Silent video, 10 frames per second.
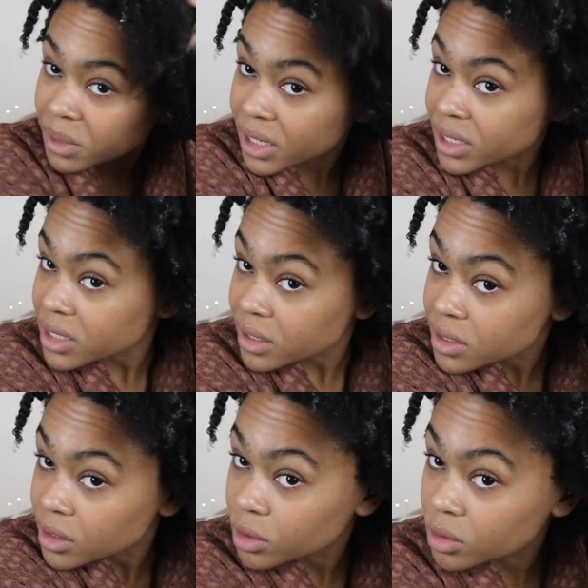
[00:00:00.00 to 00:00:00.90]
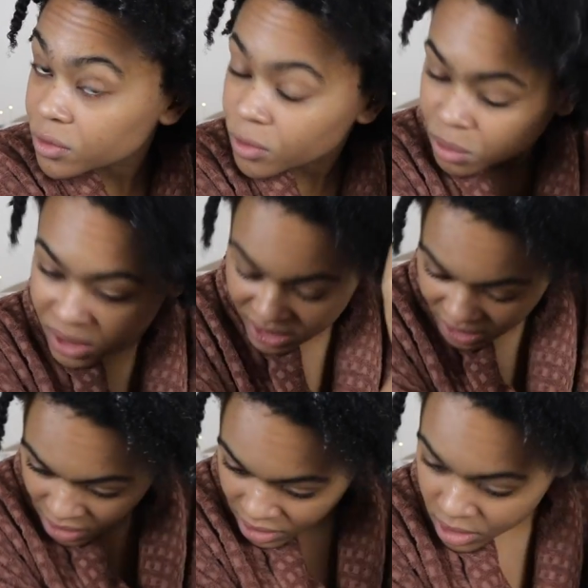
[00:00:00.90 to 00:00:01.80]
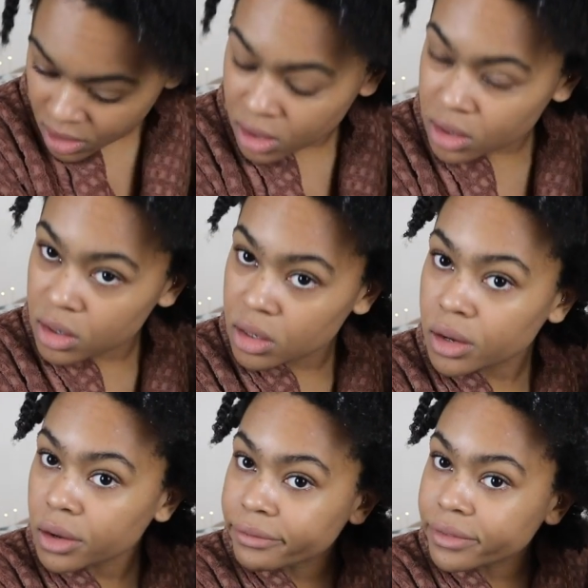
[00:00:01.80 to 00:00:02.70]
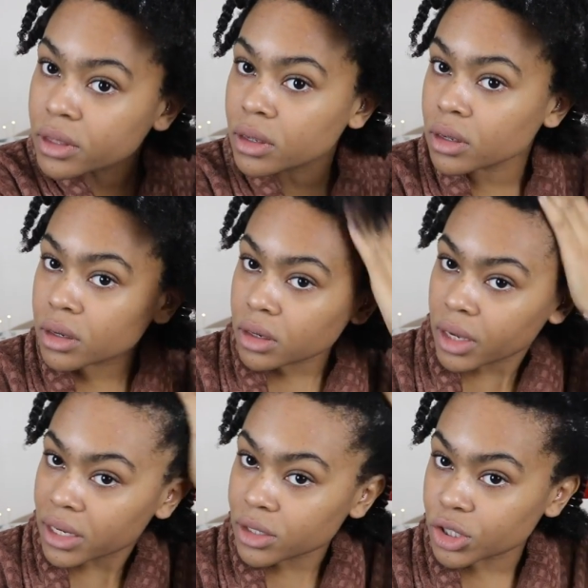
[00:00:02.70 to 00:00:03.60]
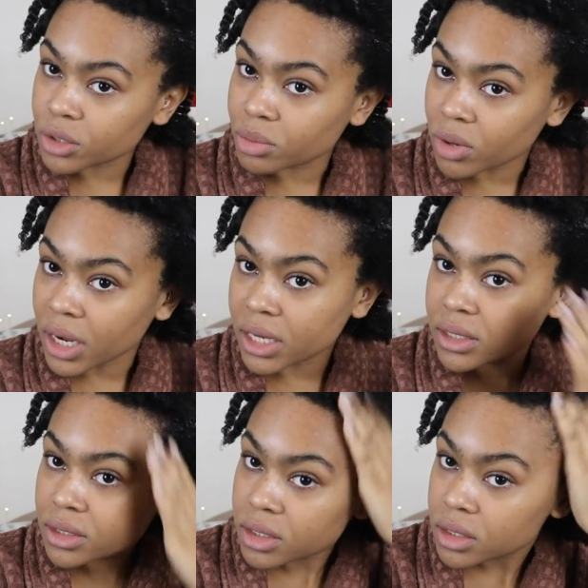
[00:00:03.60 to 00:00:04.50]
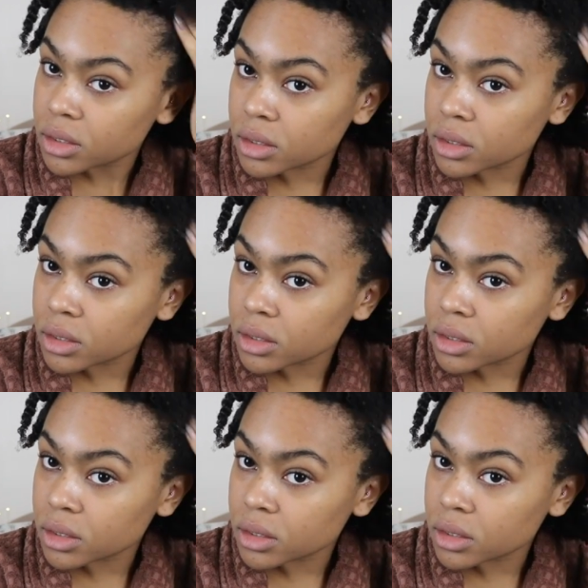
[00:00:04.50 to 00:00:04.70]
I guess that's the uniformity of the Cantu brand.